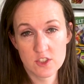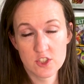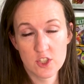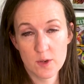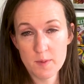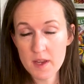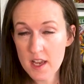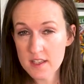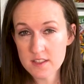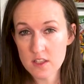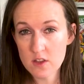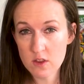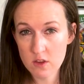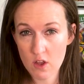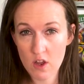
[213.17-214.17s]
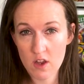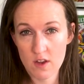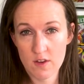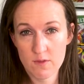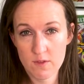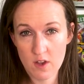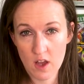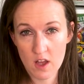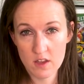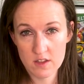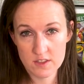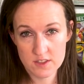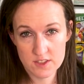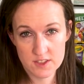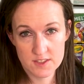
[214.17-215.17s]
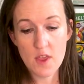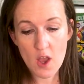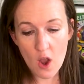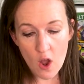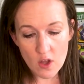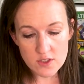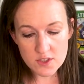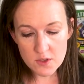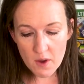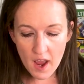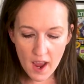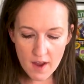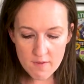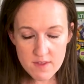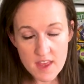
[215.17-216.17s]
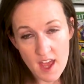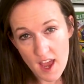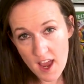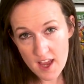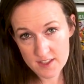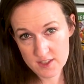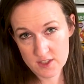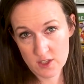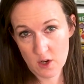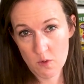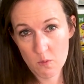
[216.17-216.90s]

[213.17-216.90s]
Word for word: Sharpie has a lot of colors. They also have the S-Note.